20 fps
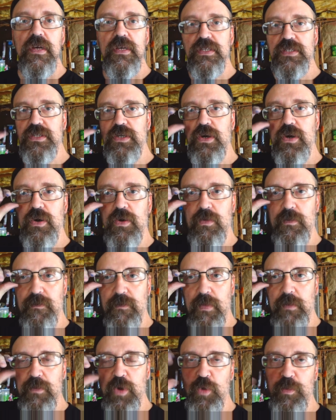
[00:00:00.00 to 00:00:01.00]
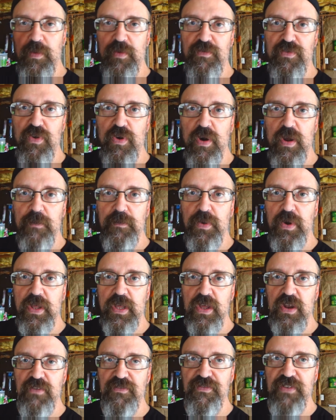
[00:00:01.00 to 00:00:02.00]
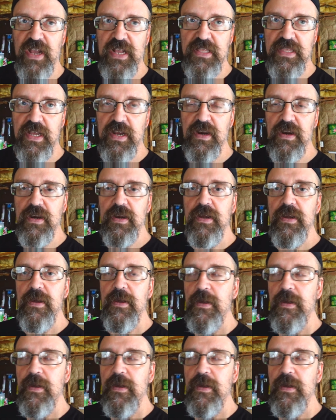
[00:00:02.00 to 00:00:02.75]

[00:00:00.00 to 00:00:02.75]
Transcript: So I'm hoping for a pretty good effect there.